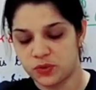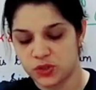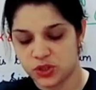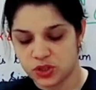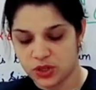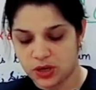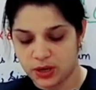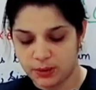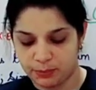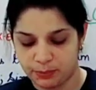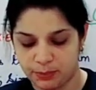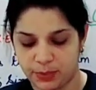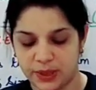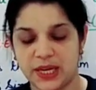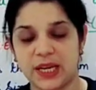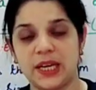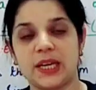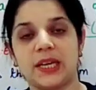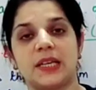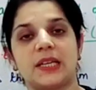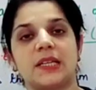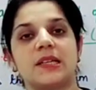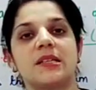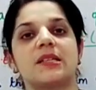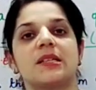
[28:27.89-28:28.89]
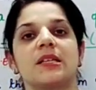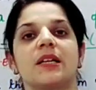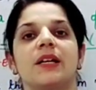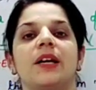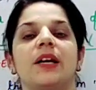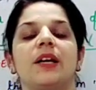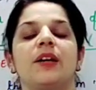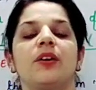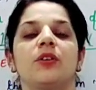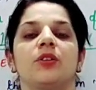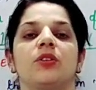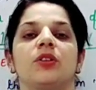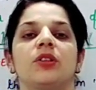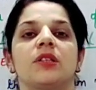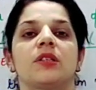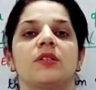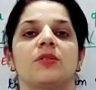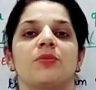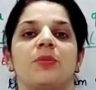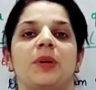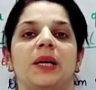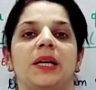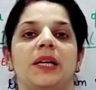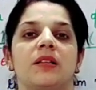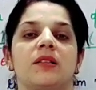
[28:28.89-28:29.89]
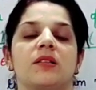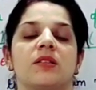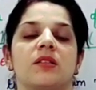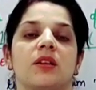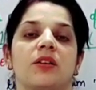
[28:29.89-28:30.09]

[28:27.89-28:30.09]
which are being incident on this metal